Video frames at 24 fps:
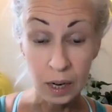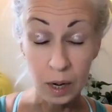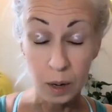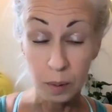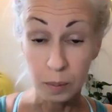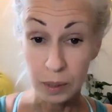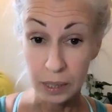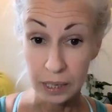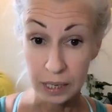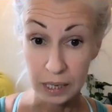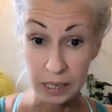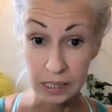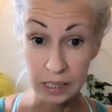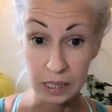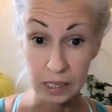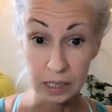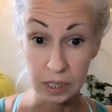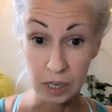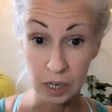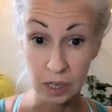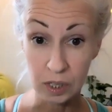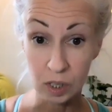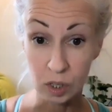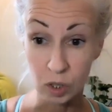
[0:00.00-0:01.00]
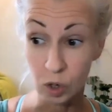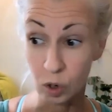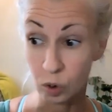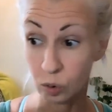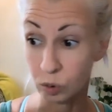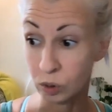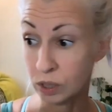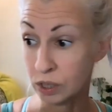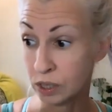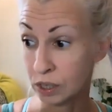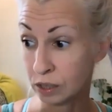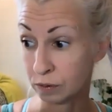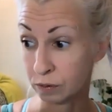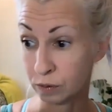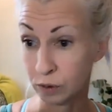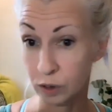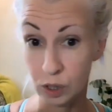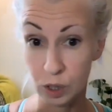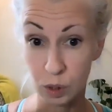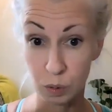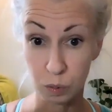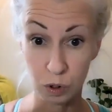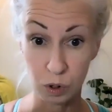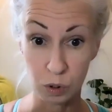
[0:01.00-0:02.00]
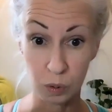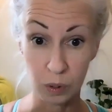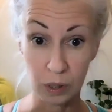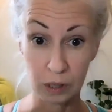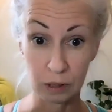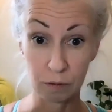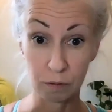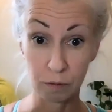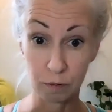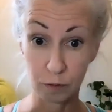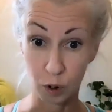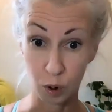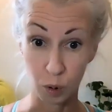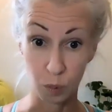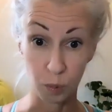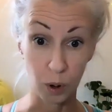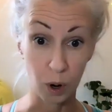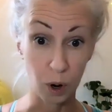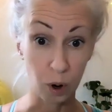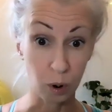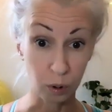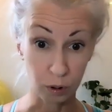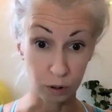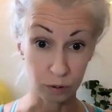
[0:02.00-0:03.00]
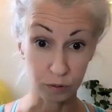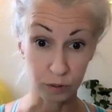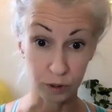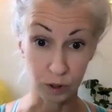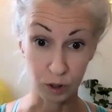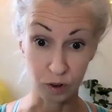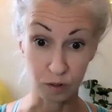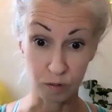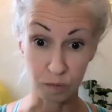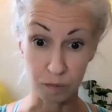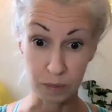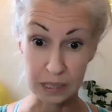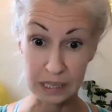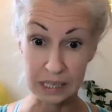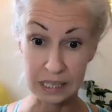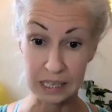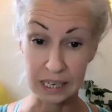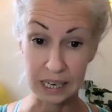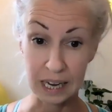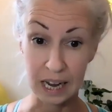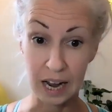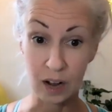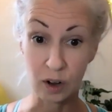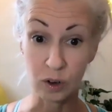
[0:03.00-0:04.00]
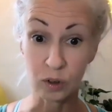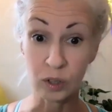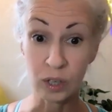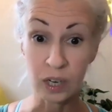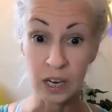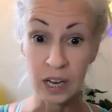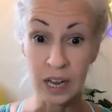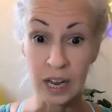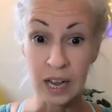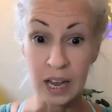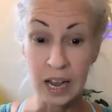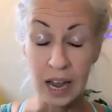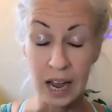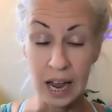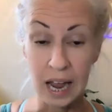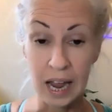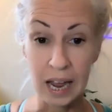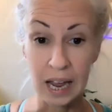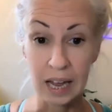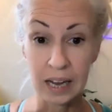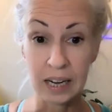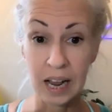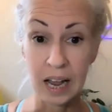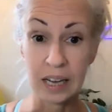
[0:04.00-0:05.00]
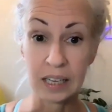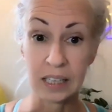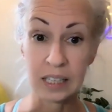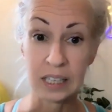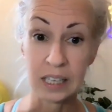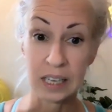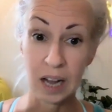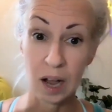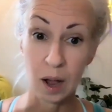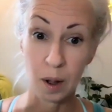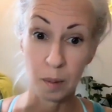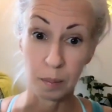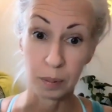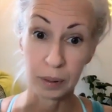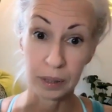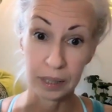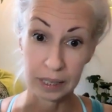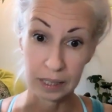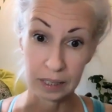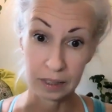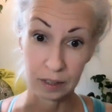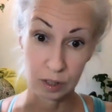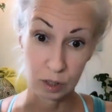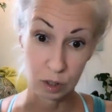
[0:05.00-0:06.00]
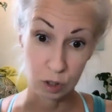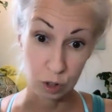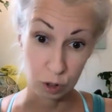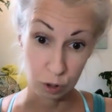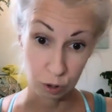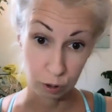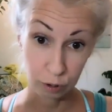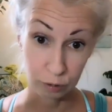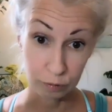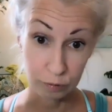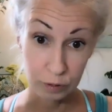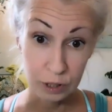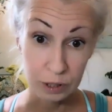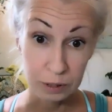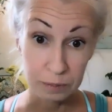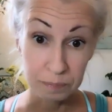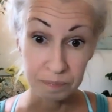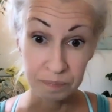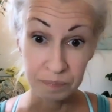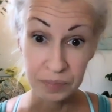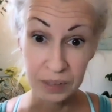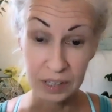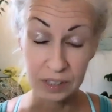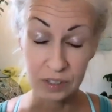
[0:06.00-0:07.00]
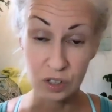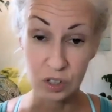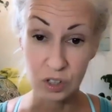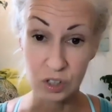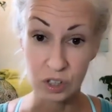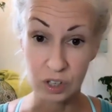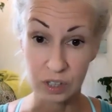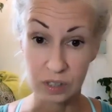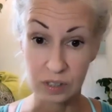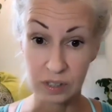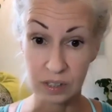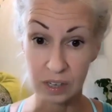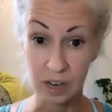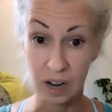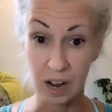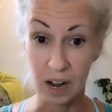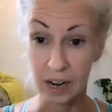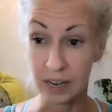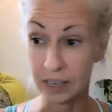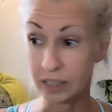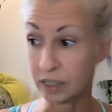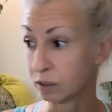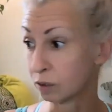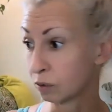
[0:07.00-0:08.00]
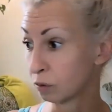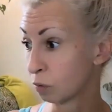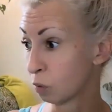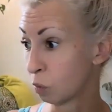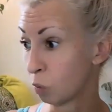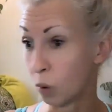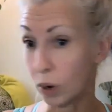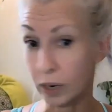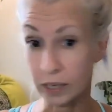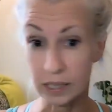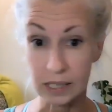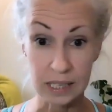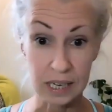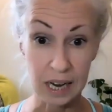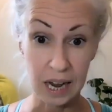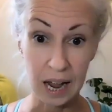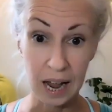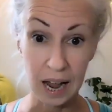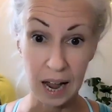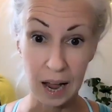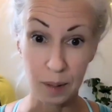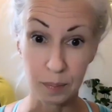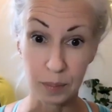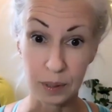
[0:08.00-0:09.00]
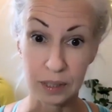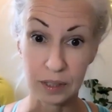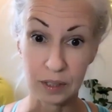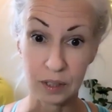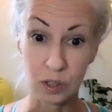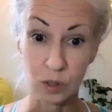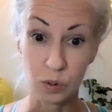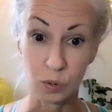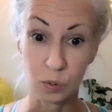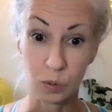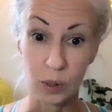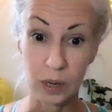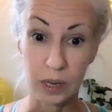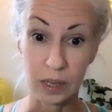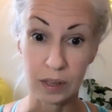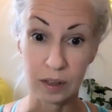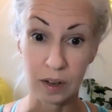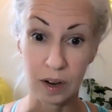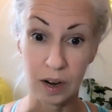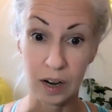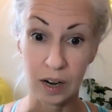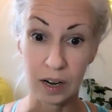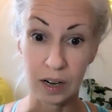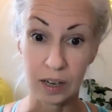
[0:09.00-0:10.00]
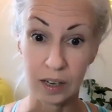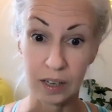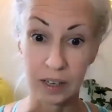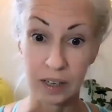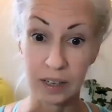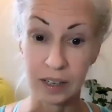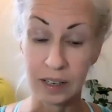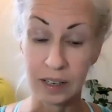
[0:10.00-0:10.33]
because it doesn't know the difference between FOMO, or fear of missing out, and ending up plated and served. That's just kind of what's happened with our